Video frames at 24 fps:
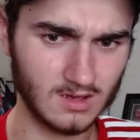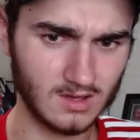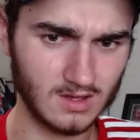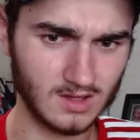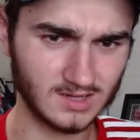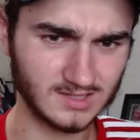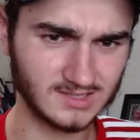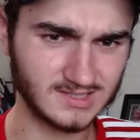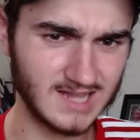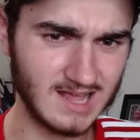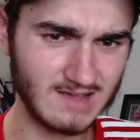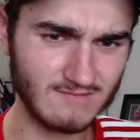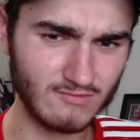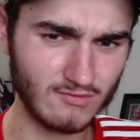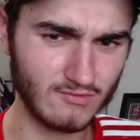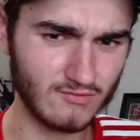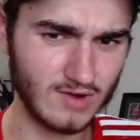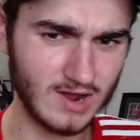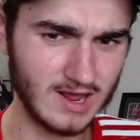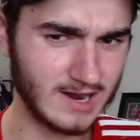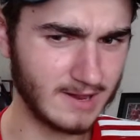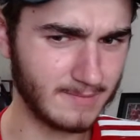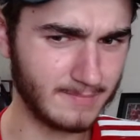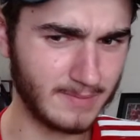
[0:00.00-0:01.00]
has never
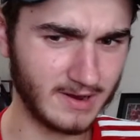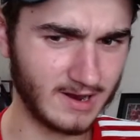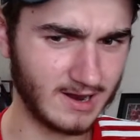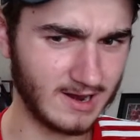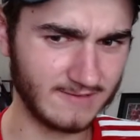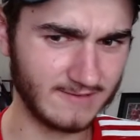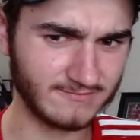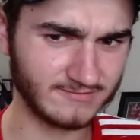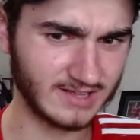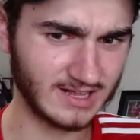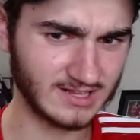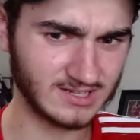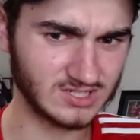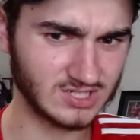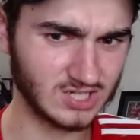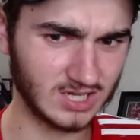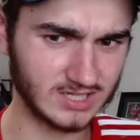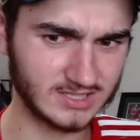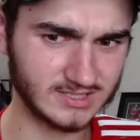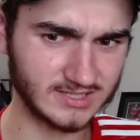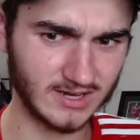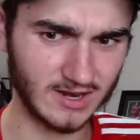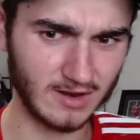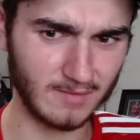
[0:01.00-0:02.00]
really been a left-hand
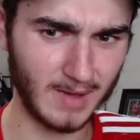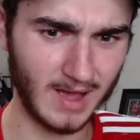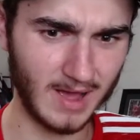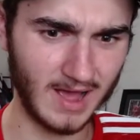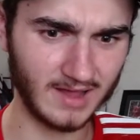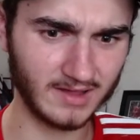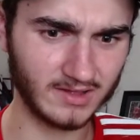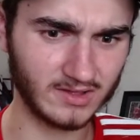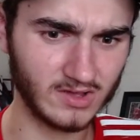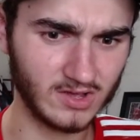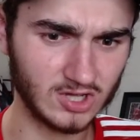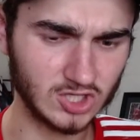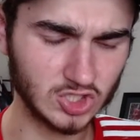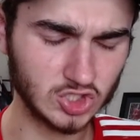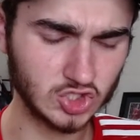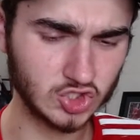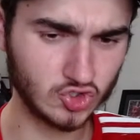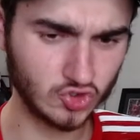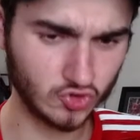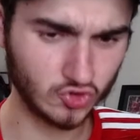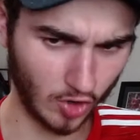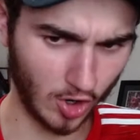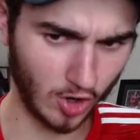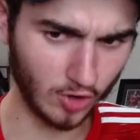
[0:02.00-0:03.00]
side centre-back,
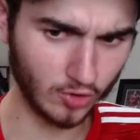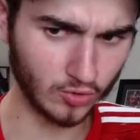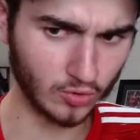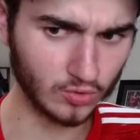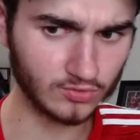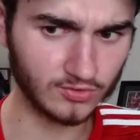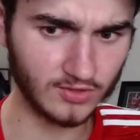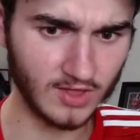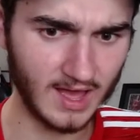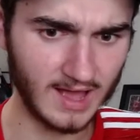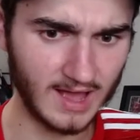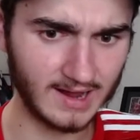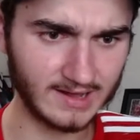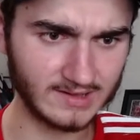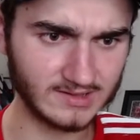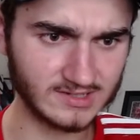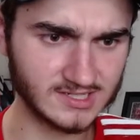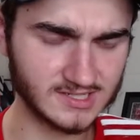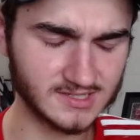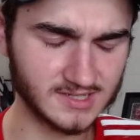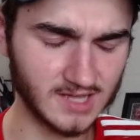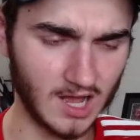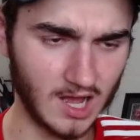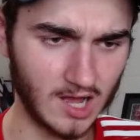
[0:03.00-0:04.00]
struggled there at the
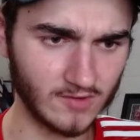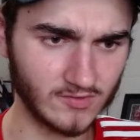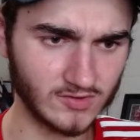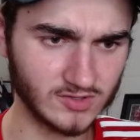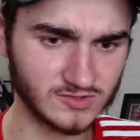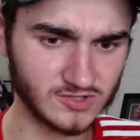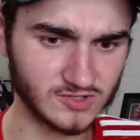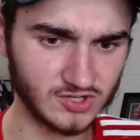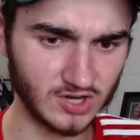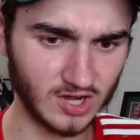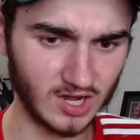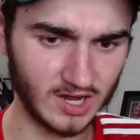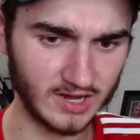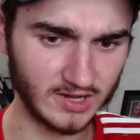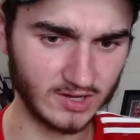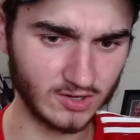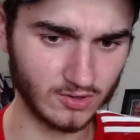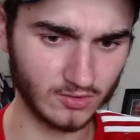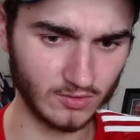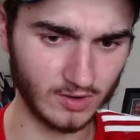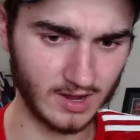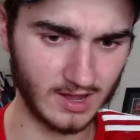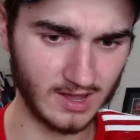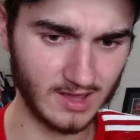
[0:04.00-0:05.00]
start of his United
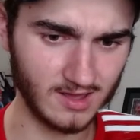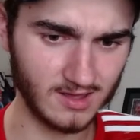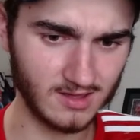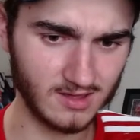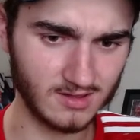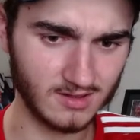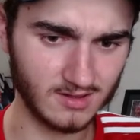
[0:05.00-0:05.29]
career,